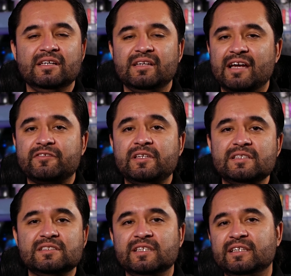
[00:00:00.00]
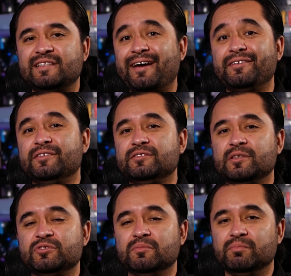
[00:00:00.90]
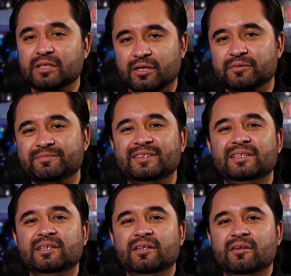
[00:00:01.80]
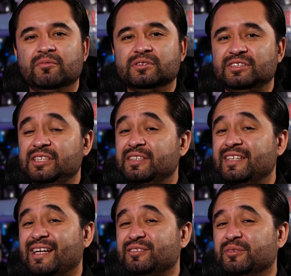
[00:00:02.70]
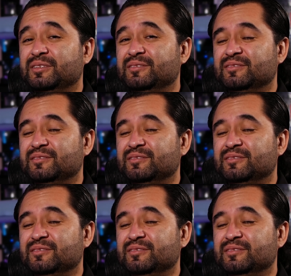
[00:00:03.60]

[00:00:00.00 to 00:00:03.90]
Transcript: Everything is linked down in the description below. We'll see you in the next one.